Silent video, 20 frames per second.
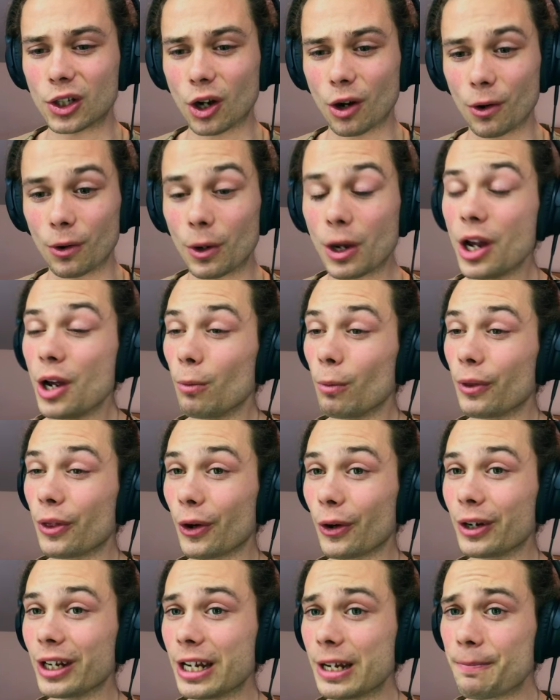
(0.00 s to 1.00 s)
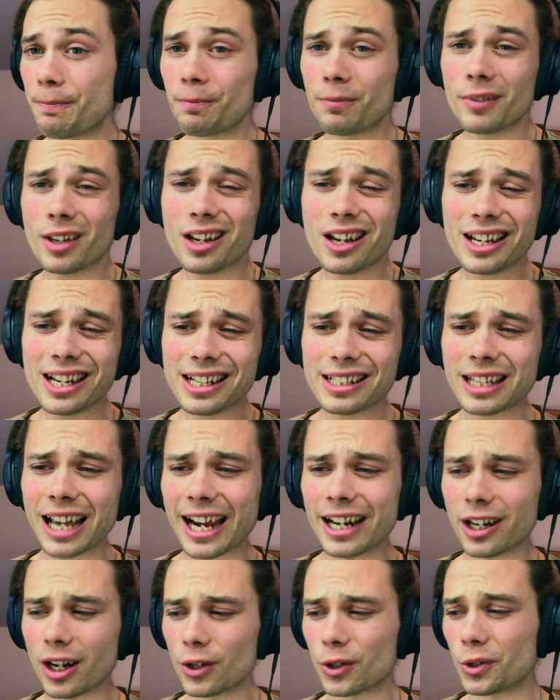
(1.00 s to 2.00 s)
go with only, I guess,
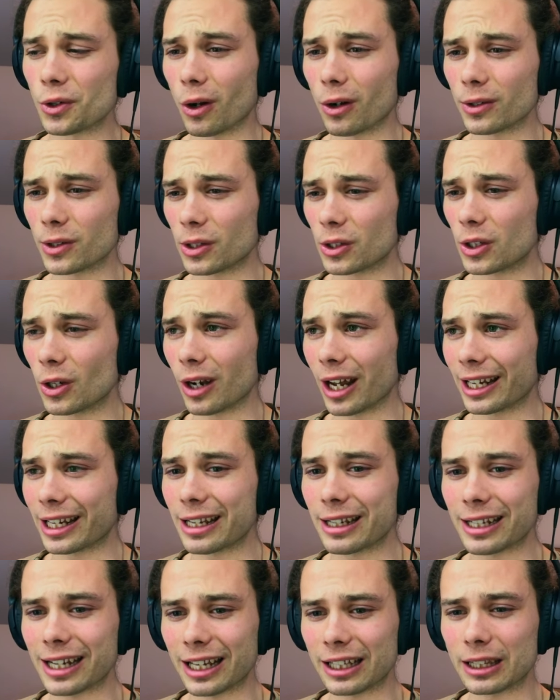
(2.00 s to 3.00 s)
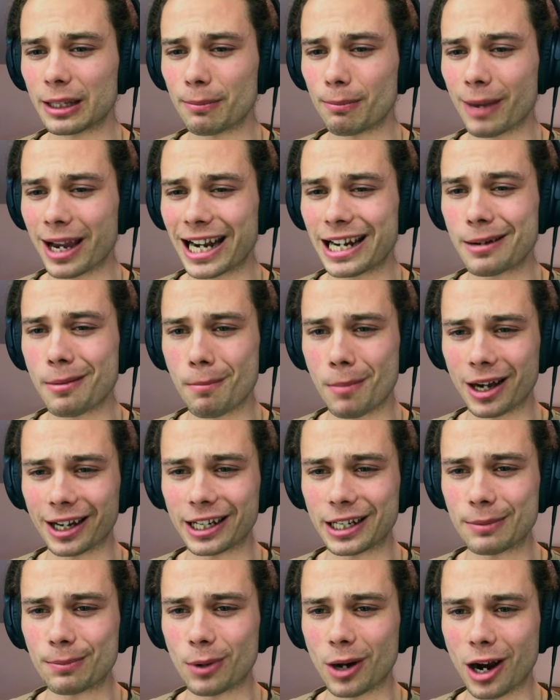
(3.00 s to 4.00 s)
$800 until I can get the main
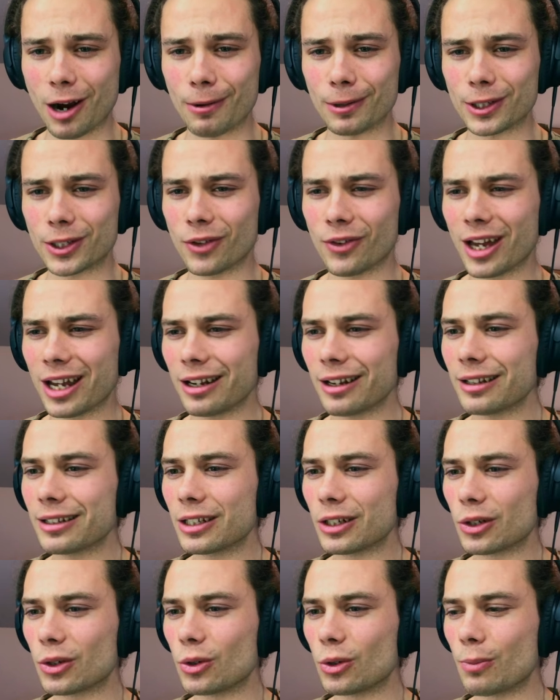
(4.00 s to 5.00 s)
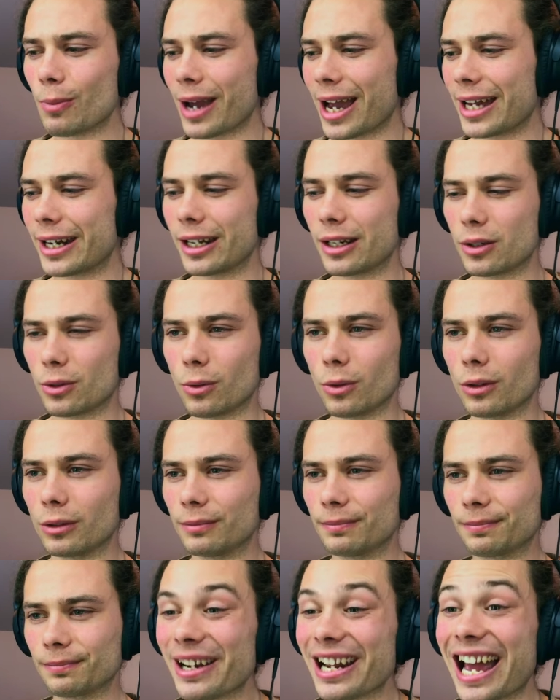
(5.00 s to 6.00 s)
monkey pirate. So that isn't too bad at all.
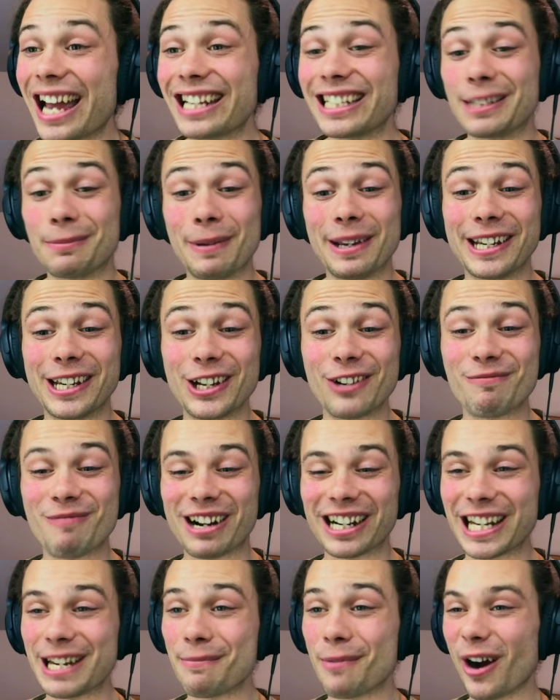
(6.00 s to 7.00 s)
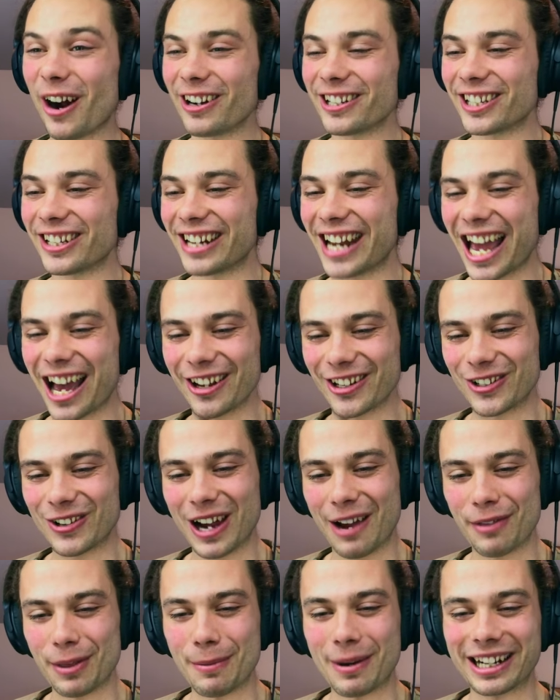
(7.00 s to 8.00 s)
But hey, speaking of monkey pirates, I now do
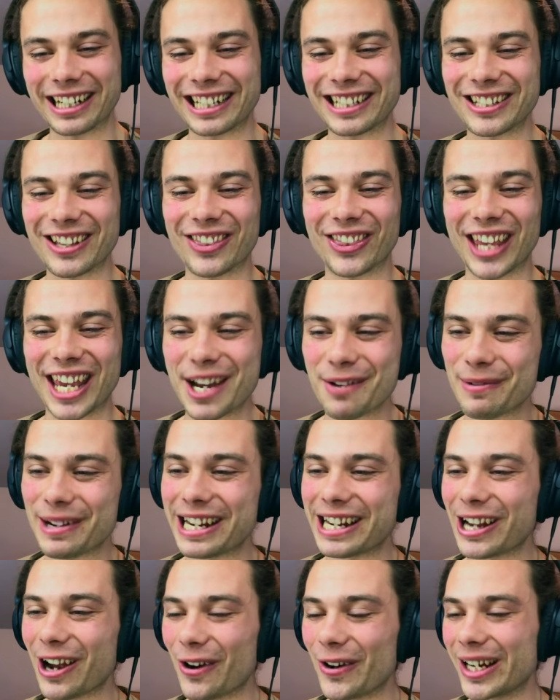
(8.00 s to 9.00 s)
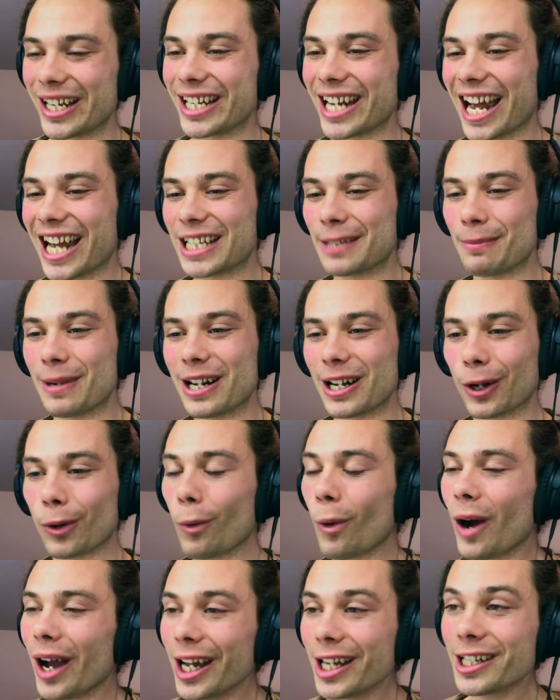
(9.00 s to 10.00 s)
have the money, and so there we go. It has been
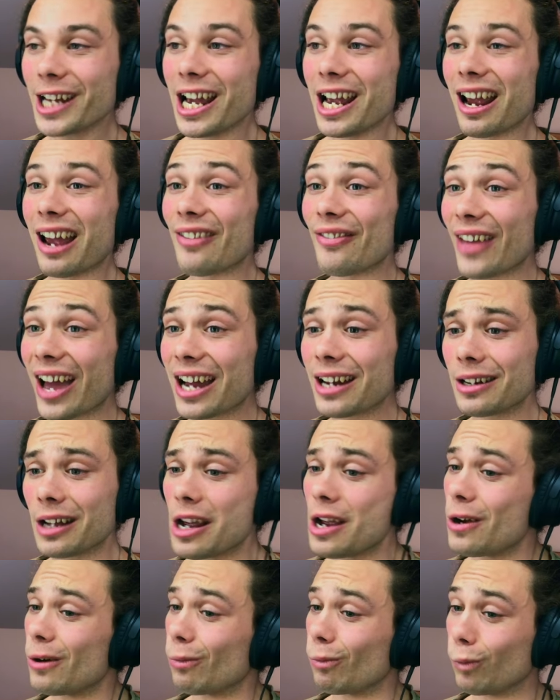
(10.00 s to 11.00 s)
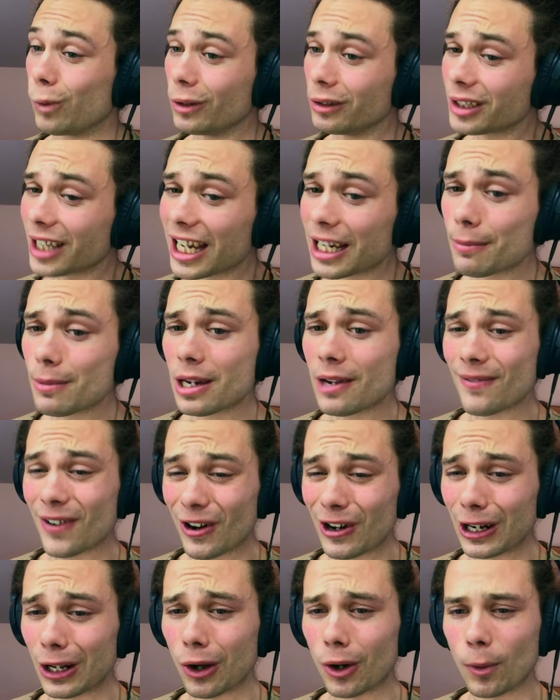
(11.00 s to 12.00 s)
acquired, and that will take me a
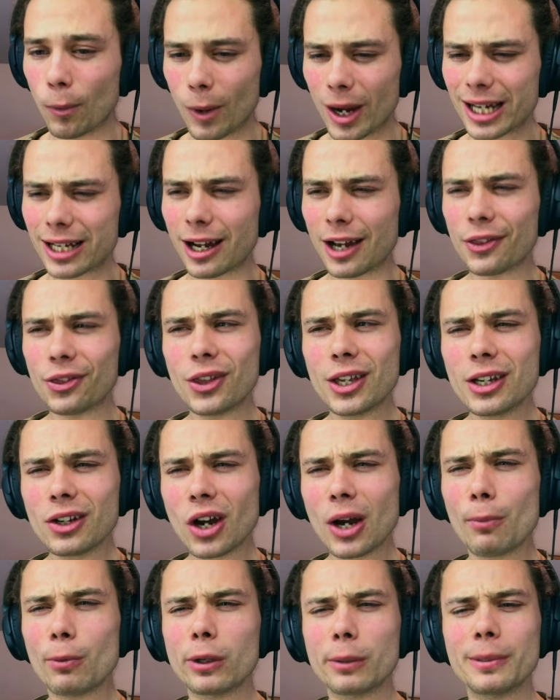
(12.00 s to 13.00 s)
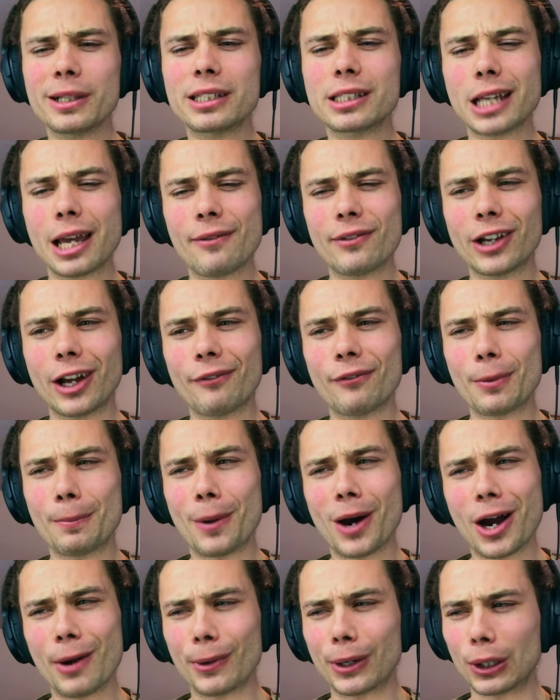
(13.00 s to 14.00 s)
very long way. I think I will be saving up for
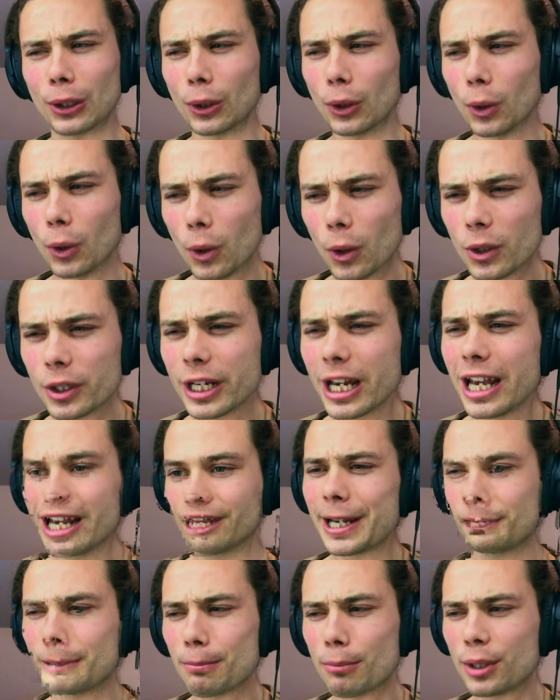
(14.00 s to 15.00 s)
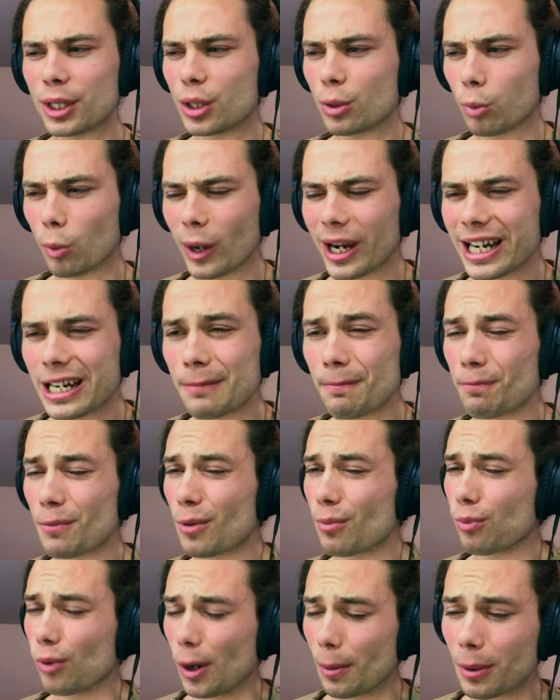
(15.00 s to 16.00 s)
pirate lord in between,
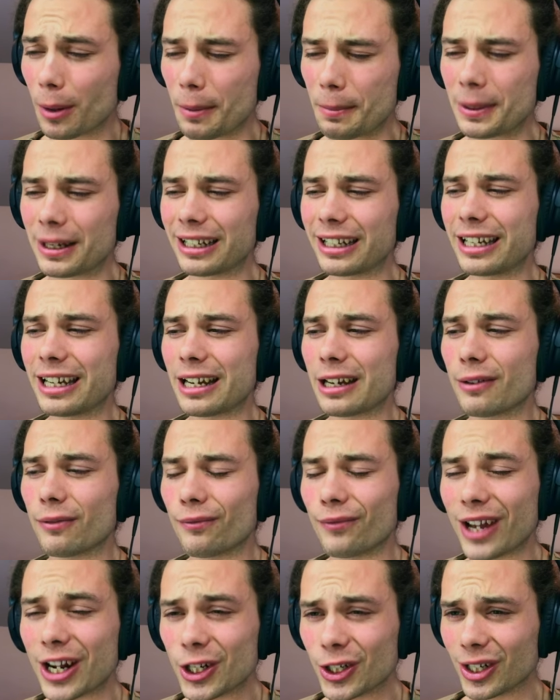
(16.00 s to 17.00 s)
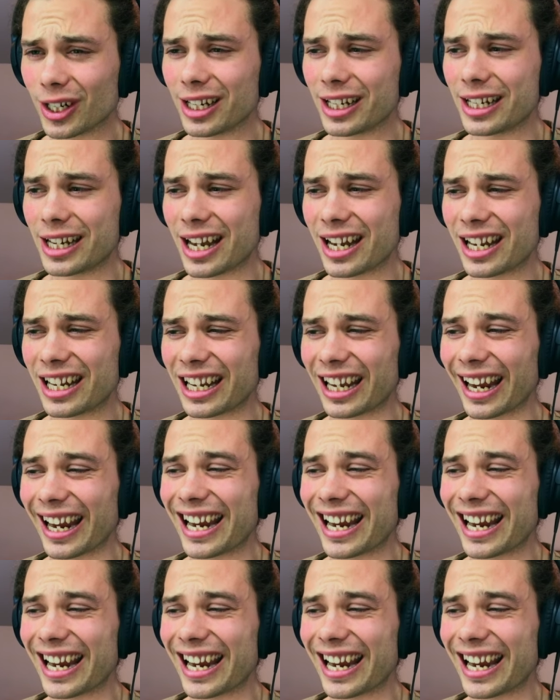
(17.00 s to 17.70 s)
probably eventually getting